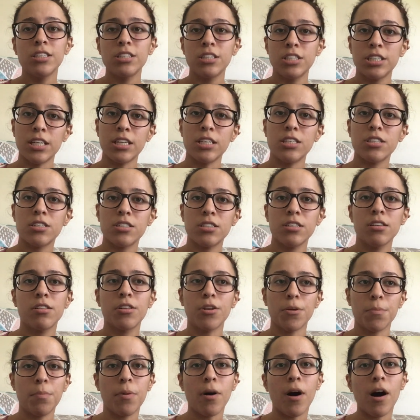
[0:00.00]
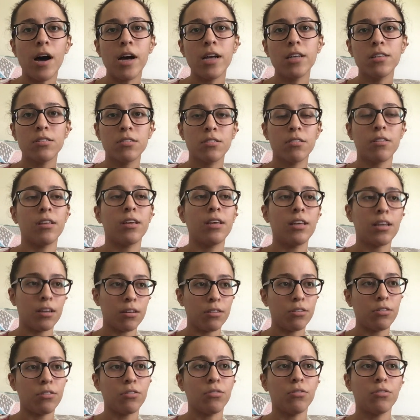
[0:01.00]
change their pots so they
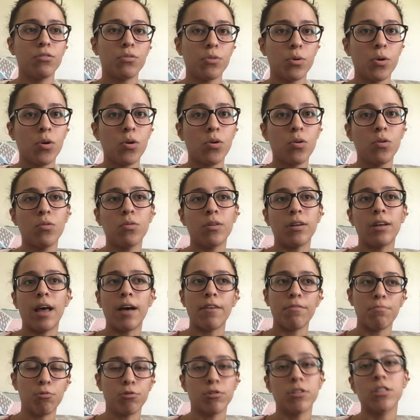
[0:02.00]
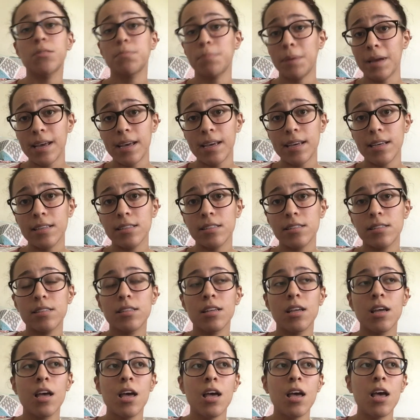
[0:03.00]
can grow and have more space.
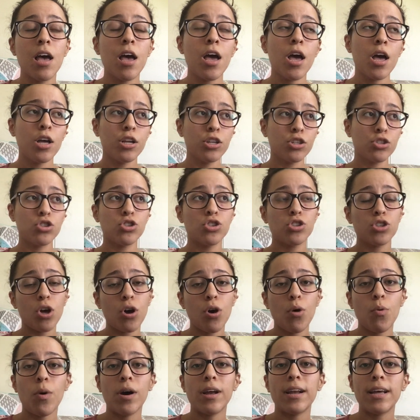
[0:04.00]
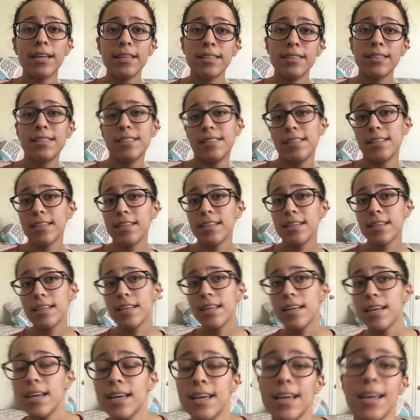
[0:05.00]
So what I did,
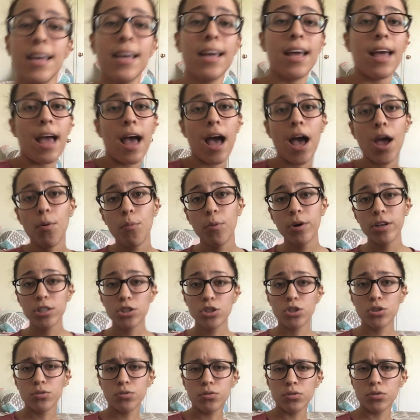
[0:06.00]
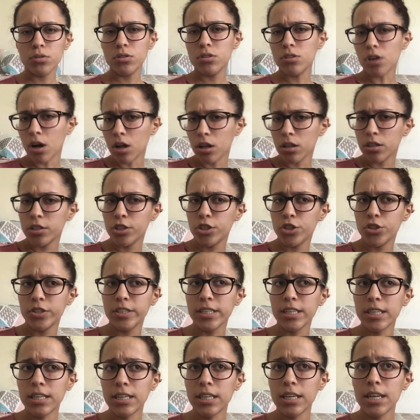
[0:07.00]
I went to Dollar
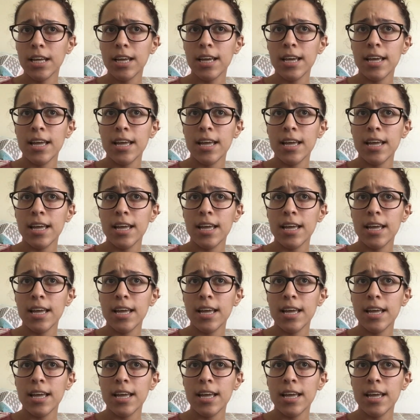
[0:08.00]
Tree,